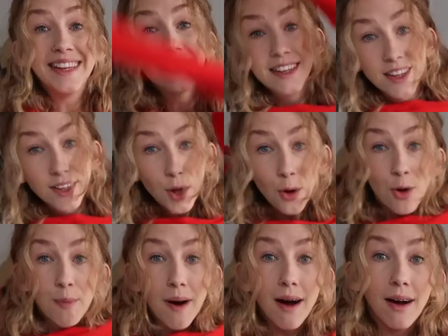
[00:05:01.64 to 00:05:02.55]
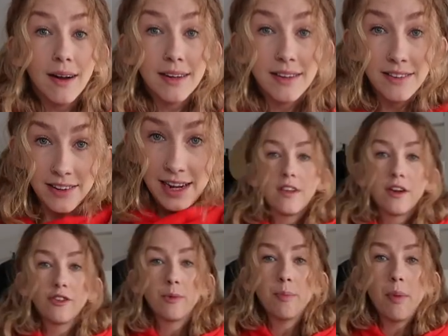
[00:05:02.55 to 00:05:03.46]
this so much.
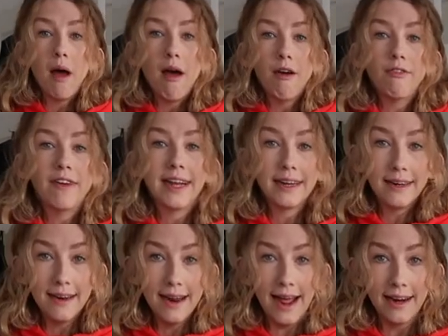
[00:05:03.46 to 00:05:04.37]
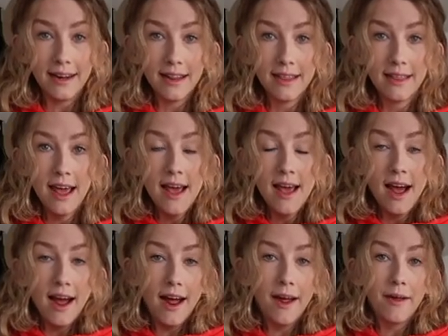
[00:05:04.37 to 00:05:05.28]
Such a perfect length,
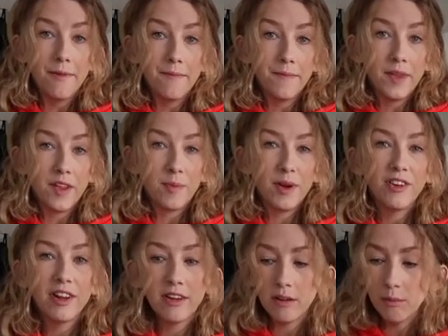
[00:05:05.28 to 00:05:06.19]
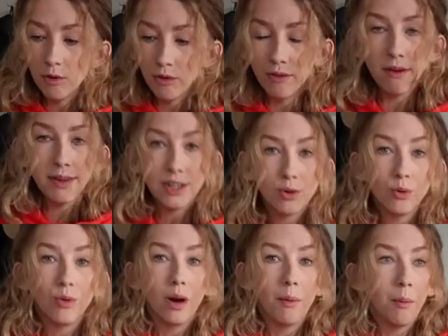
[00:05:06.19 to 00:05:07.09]
especially because I'm not very
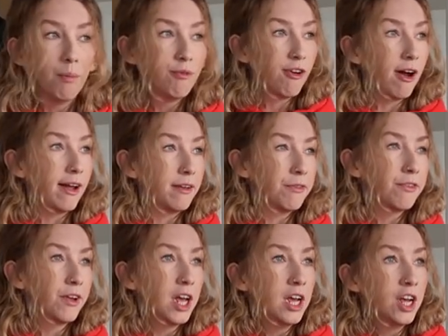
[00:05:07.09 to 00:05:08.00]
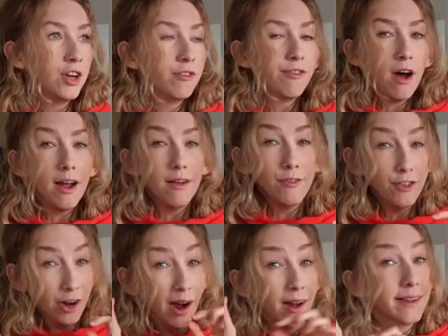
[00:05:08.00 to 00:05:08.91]
tall. I'm 5'5"
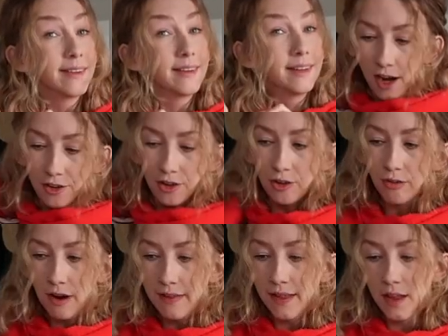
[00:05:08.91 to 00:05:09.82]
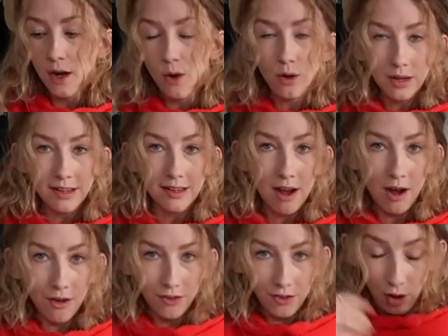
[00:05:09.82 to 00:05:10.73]
just. I do find that the longer
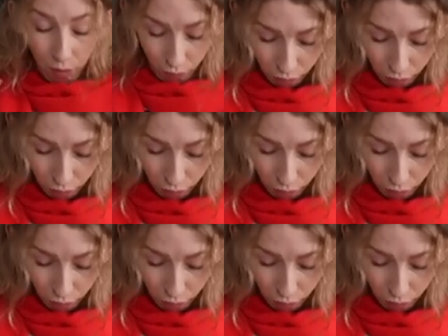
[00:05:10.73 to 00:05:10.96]
scarves are